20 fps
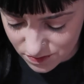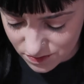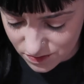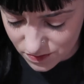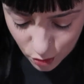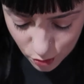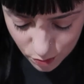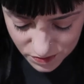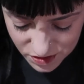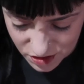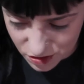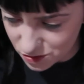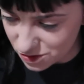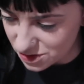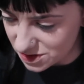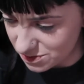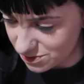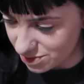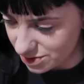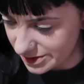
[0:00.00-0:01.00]
hope to God
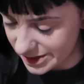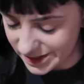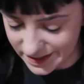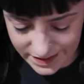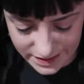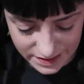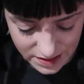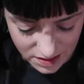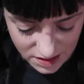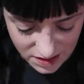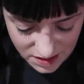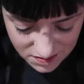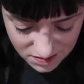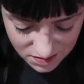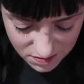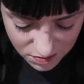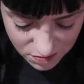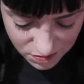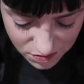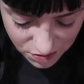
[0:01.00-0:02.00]
and pray that these
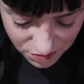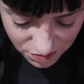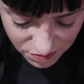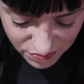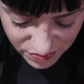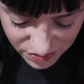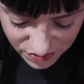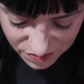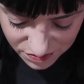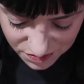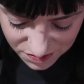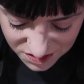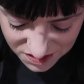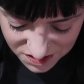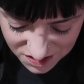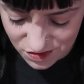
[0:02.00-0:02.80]
little crumbles